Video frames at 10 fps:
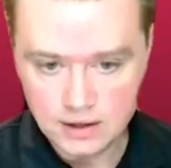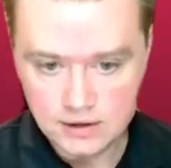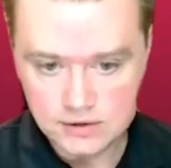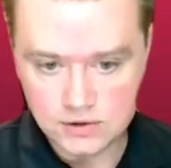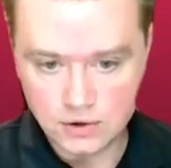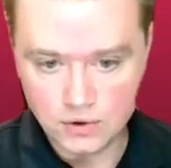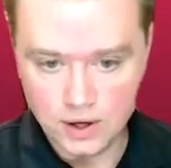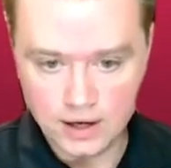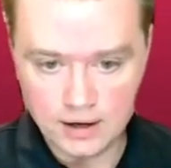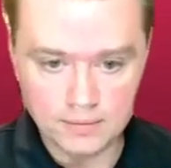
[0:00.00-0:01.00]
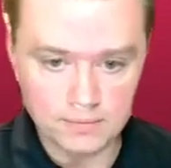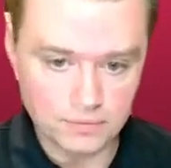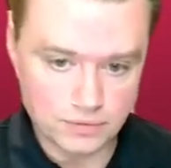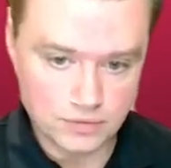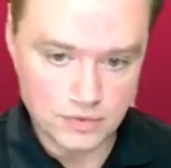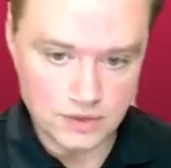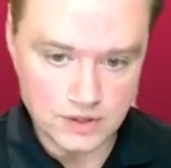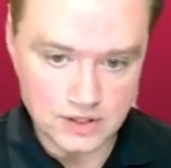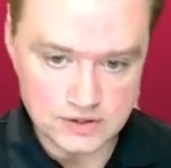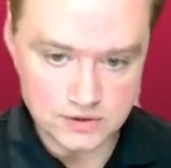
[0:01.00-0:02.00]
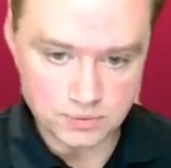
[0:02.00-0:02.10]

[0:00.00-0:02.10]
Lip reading: So this